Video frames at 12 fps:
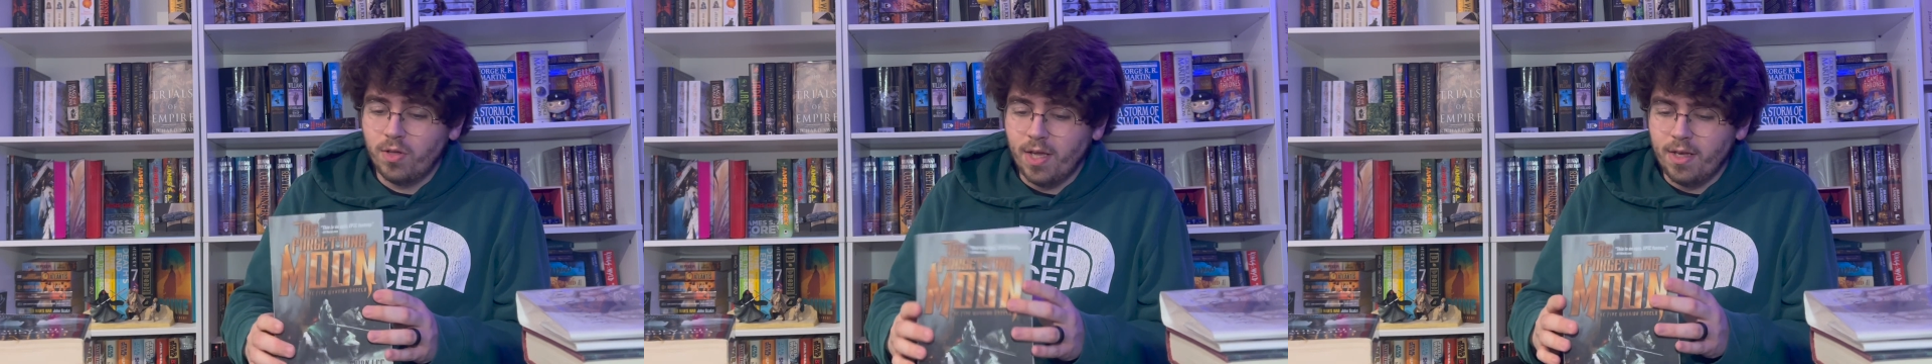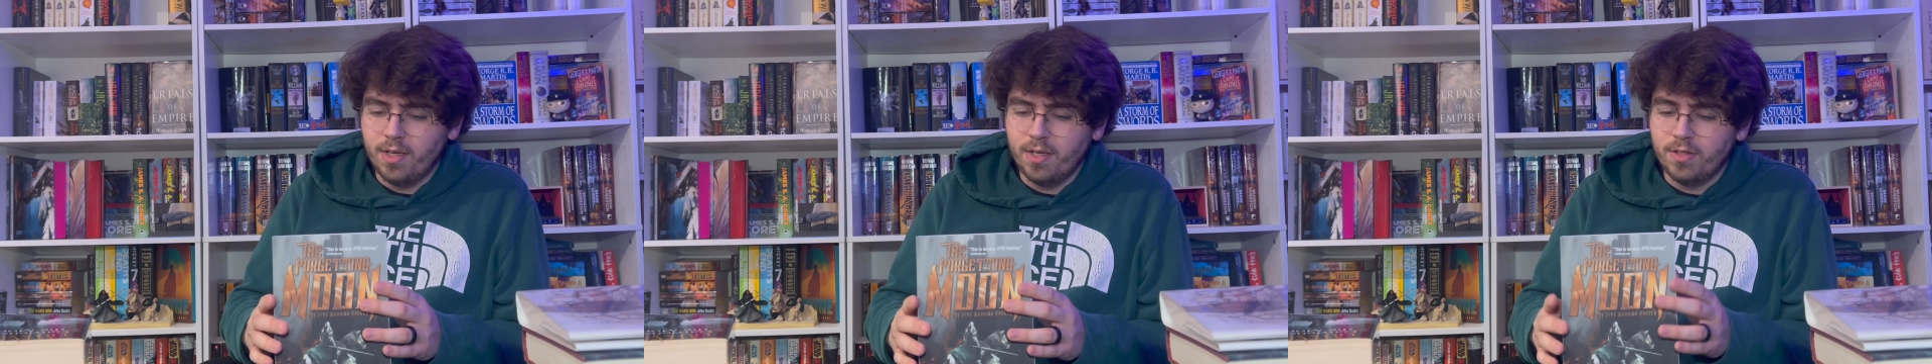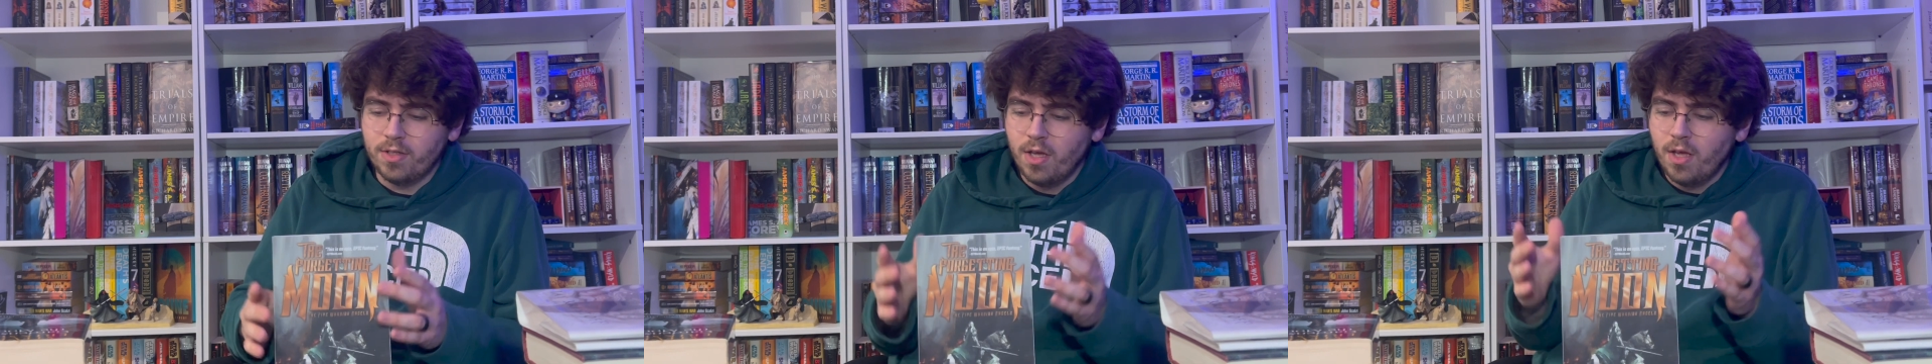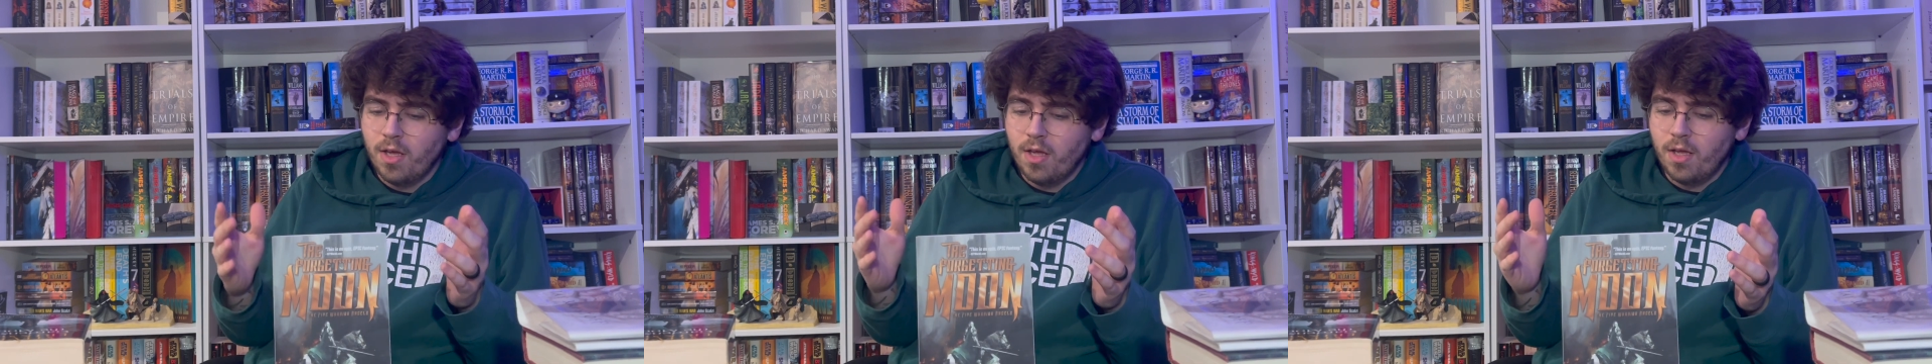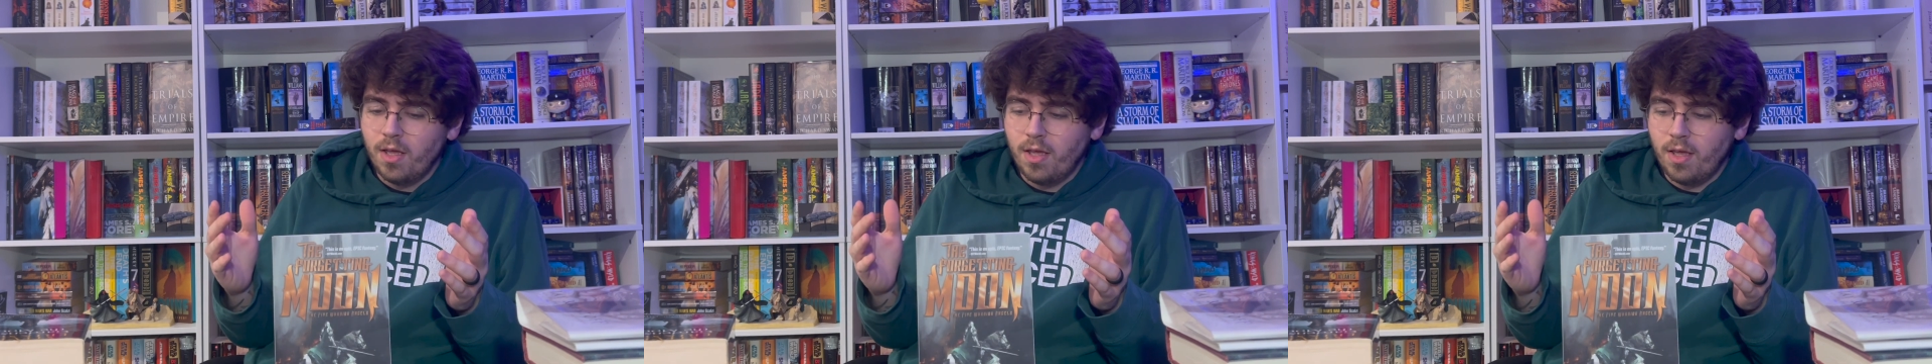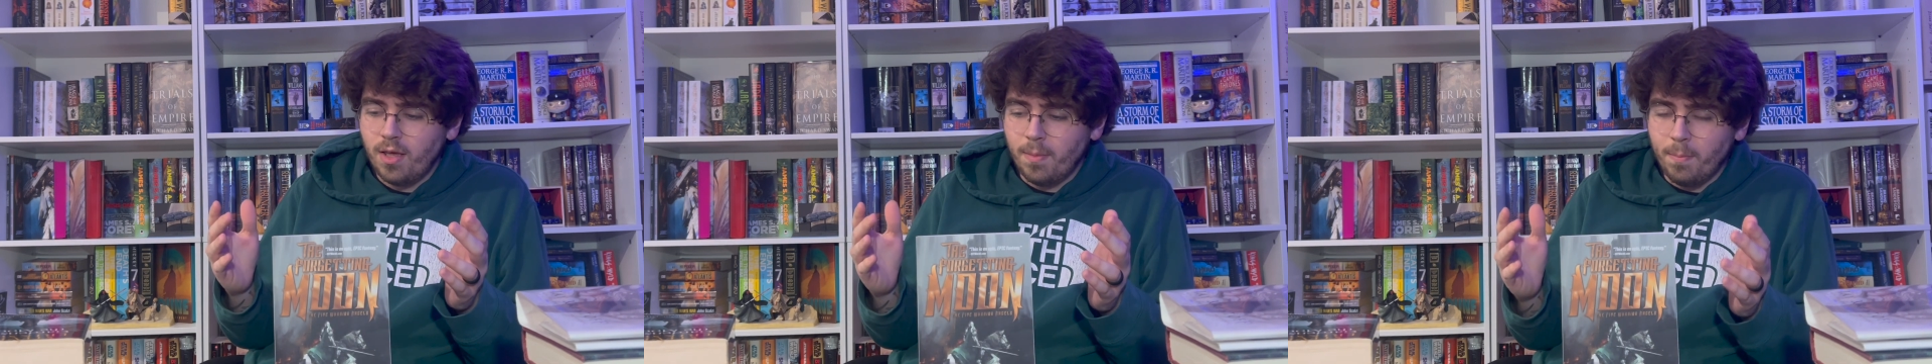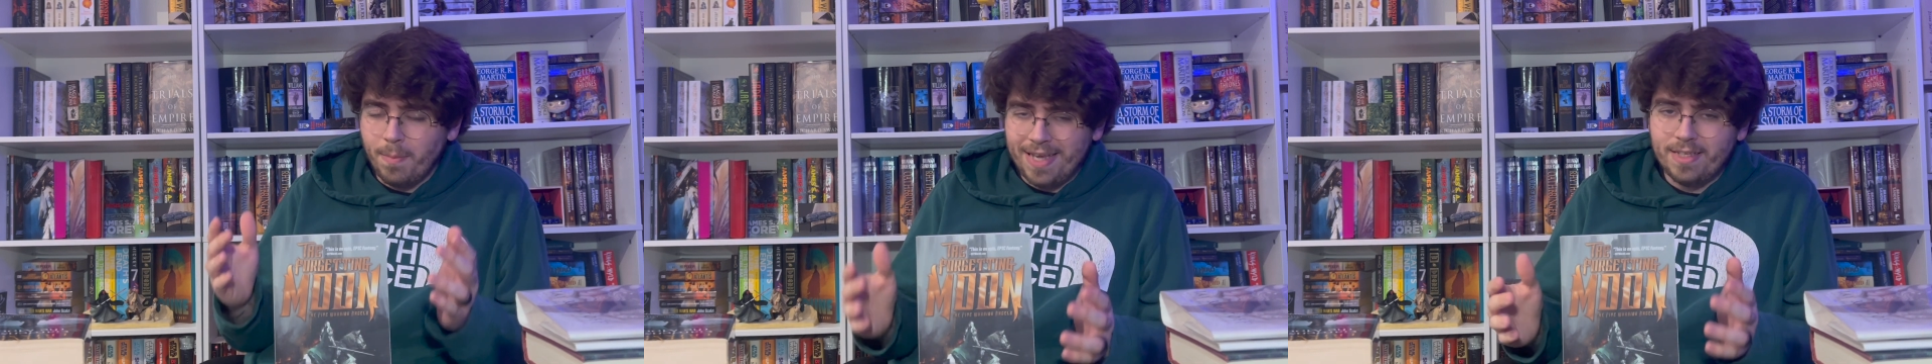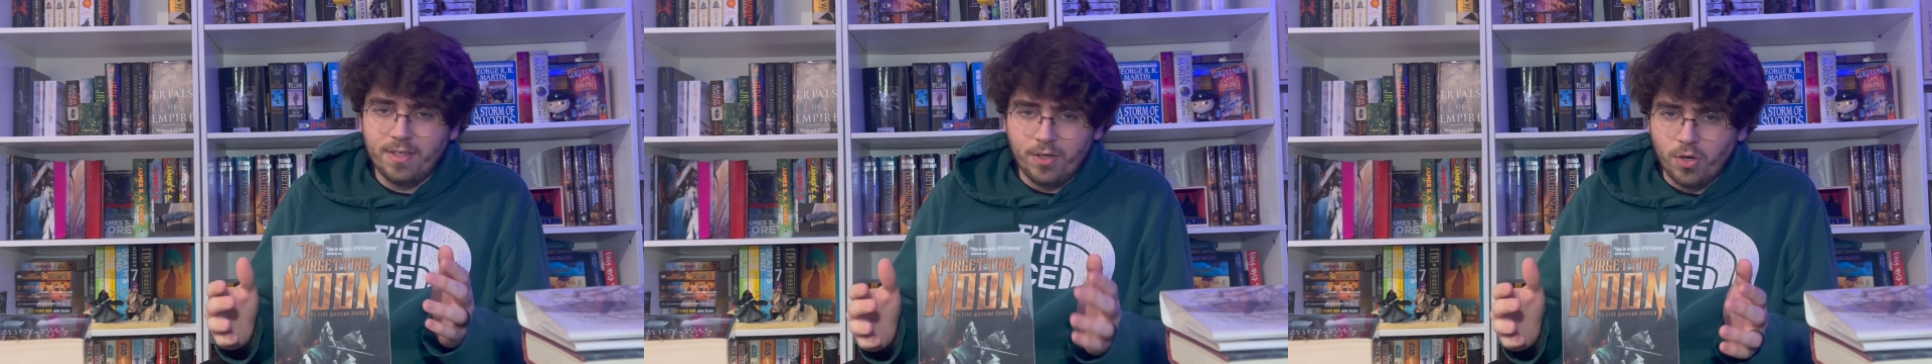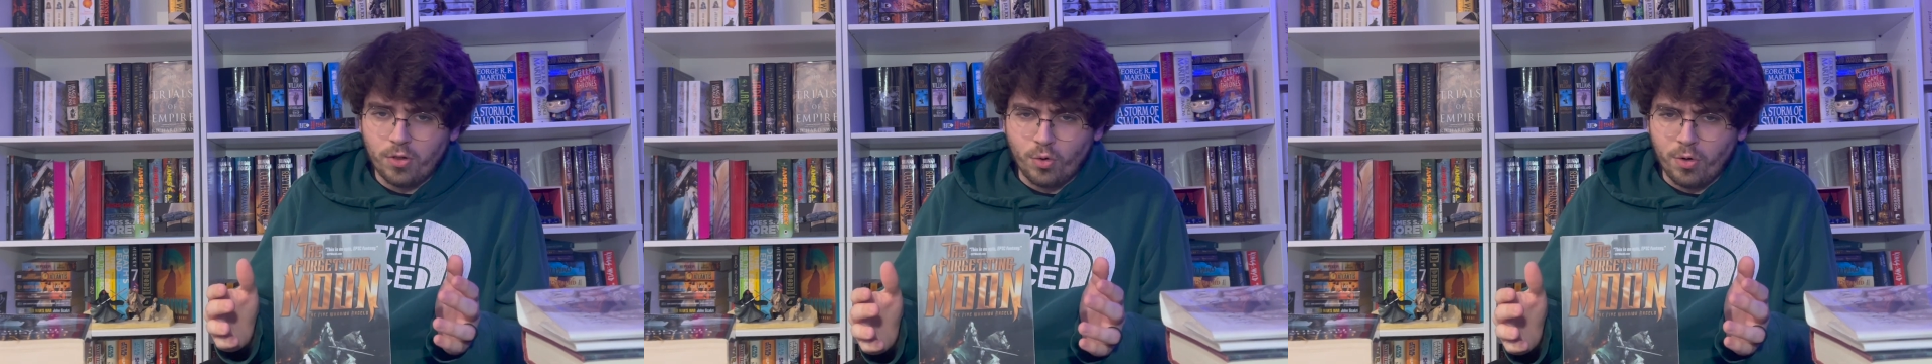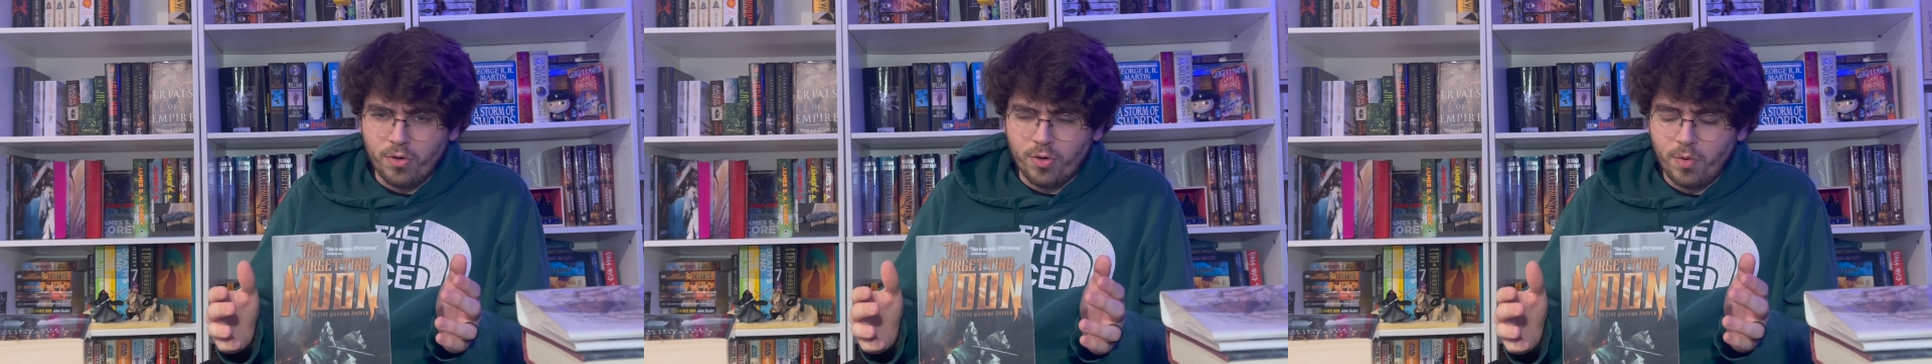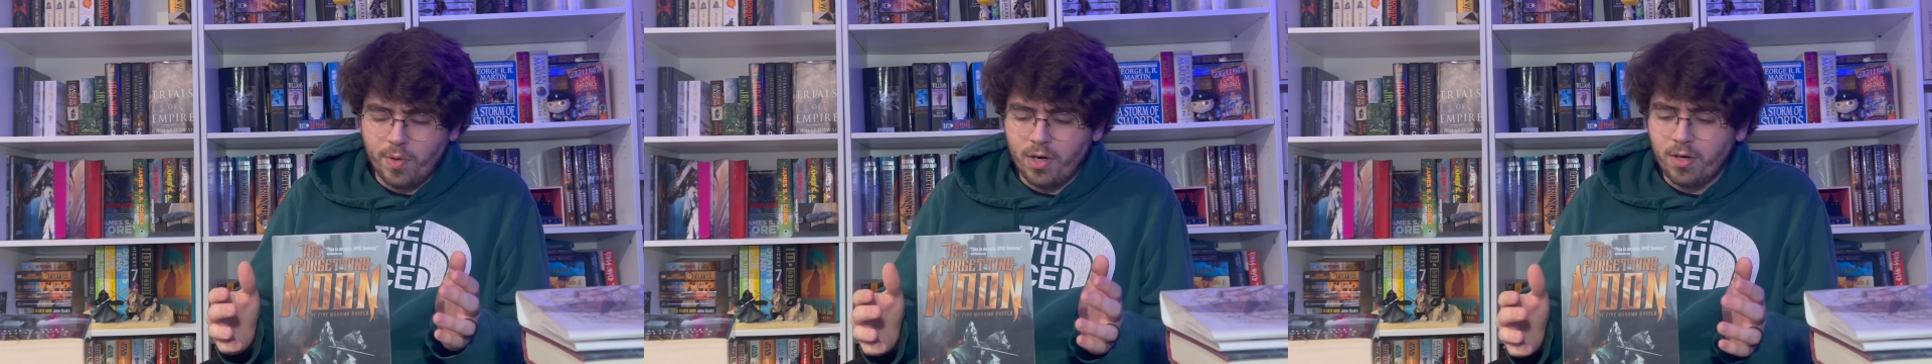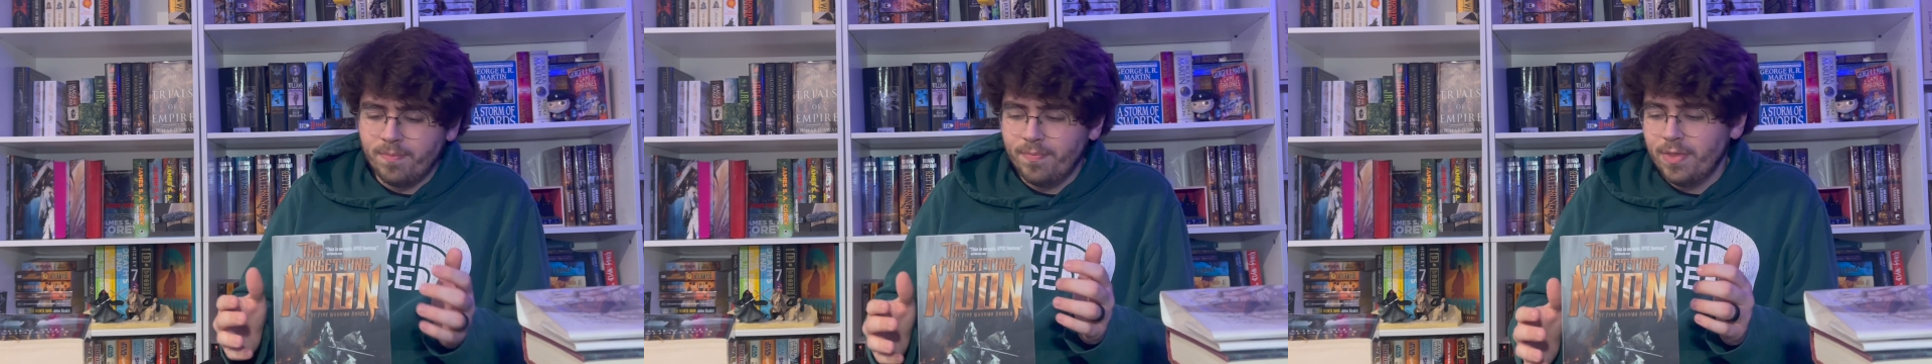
and his amazing authorial career.